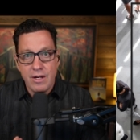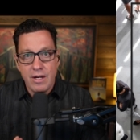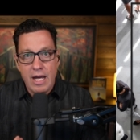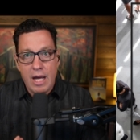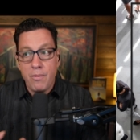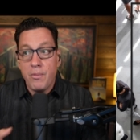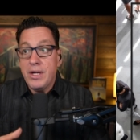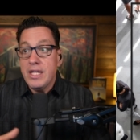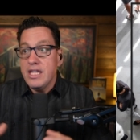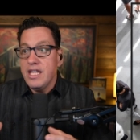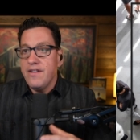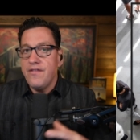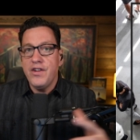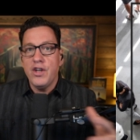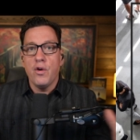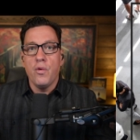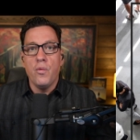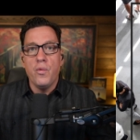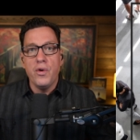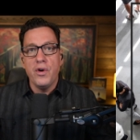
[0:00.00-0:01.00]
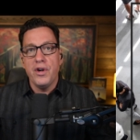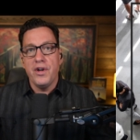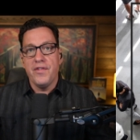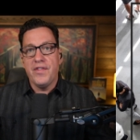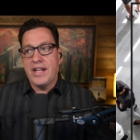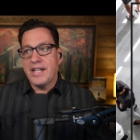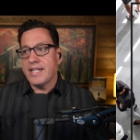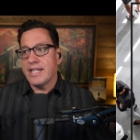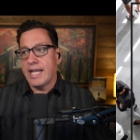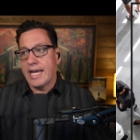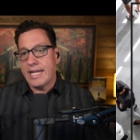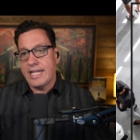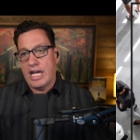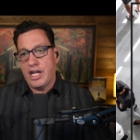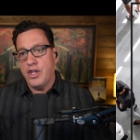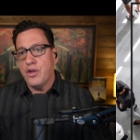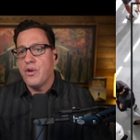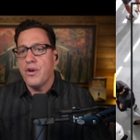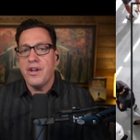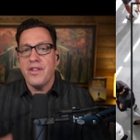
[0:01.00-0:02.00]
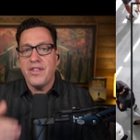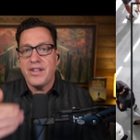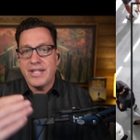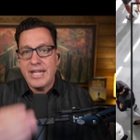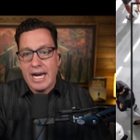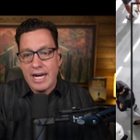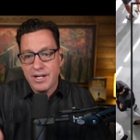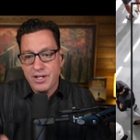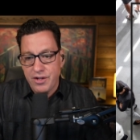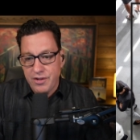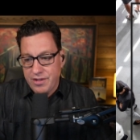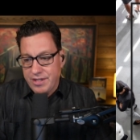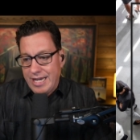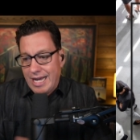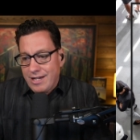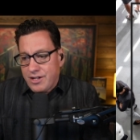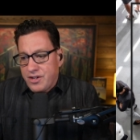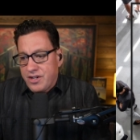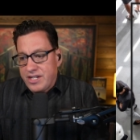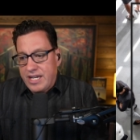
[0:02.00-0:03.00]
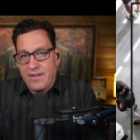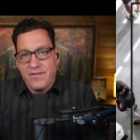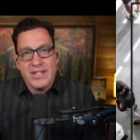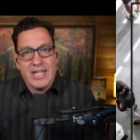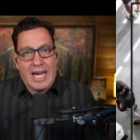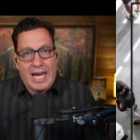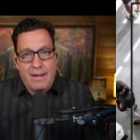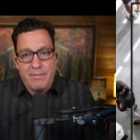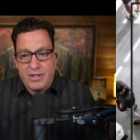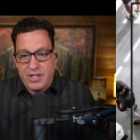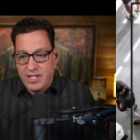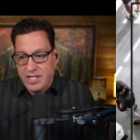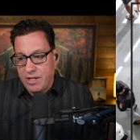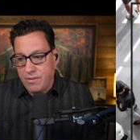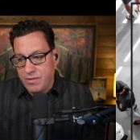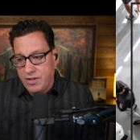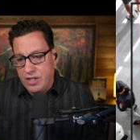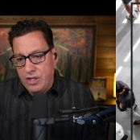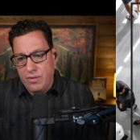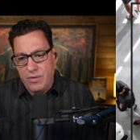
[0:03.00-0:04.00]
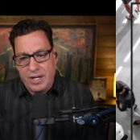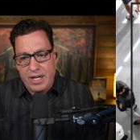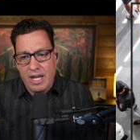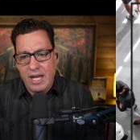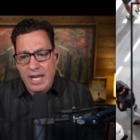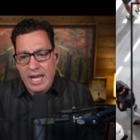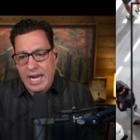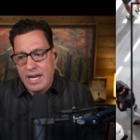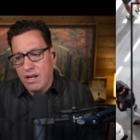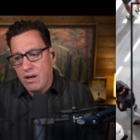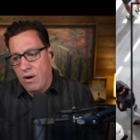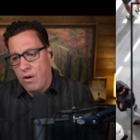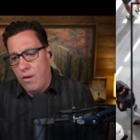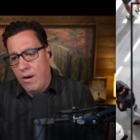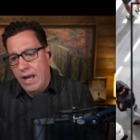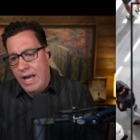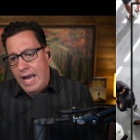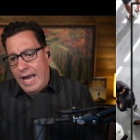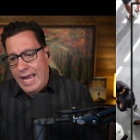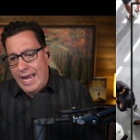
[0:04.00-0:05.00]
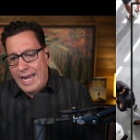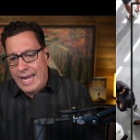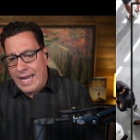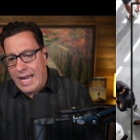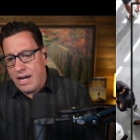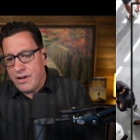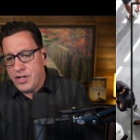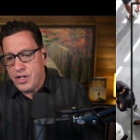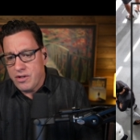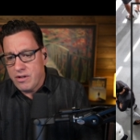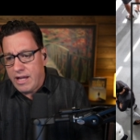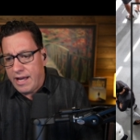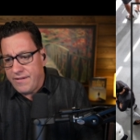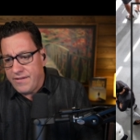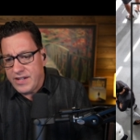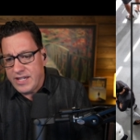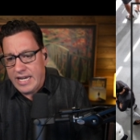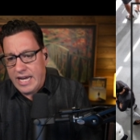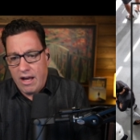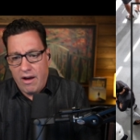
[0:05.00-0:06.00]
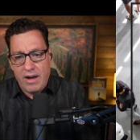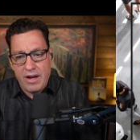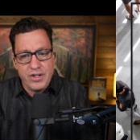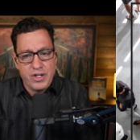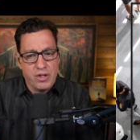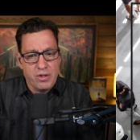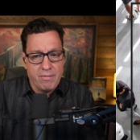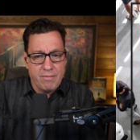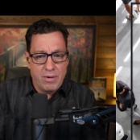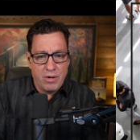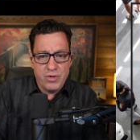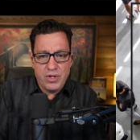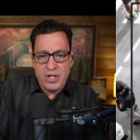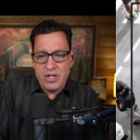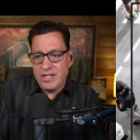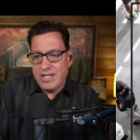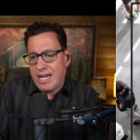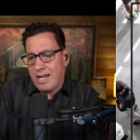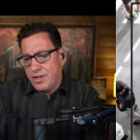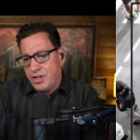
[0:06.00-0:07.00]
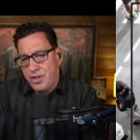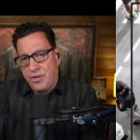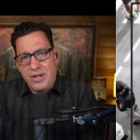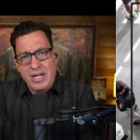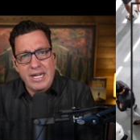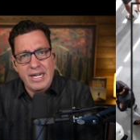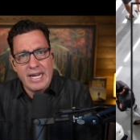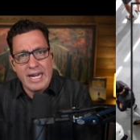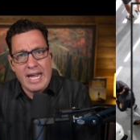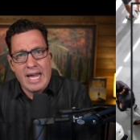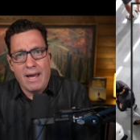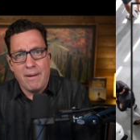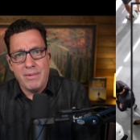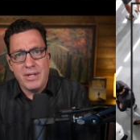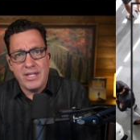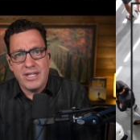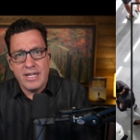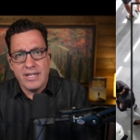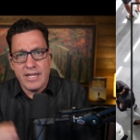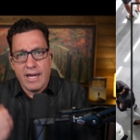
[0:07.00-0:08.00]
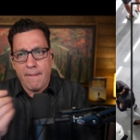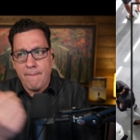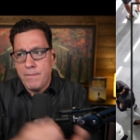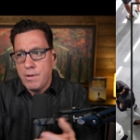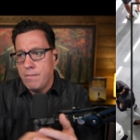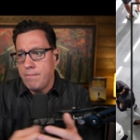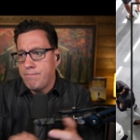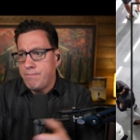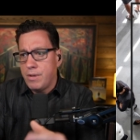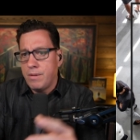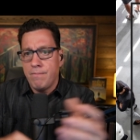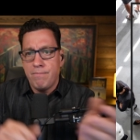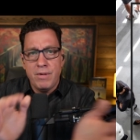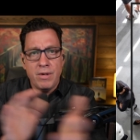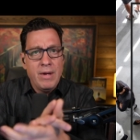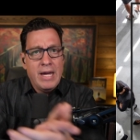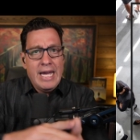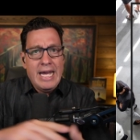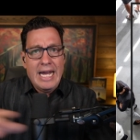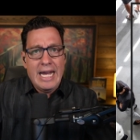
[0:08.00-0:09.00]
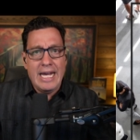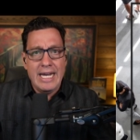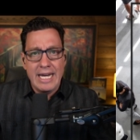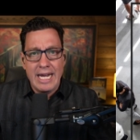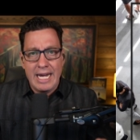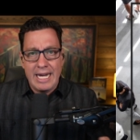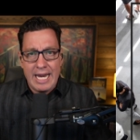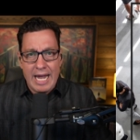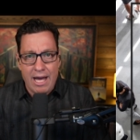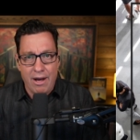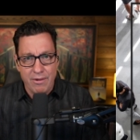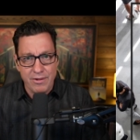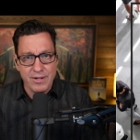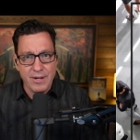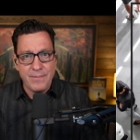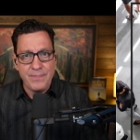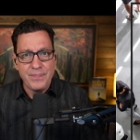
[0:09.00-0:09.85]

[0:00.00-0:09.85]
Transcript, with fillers: and we live in a world that's like that. You go to the doctor, the doctor doesn't have time to sit with you and, and go, hey, how's your lifestyle? How's your emotions? How's your eating habits? It's like boom, boom, boom, in and out.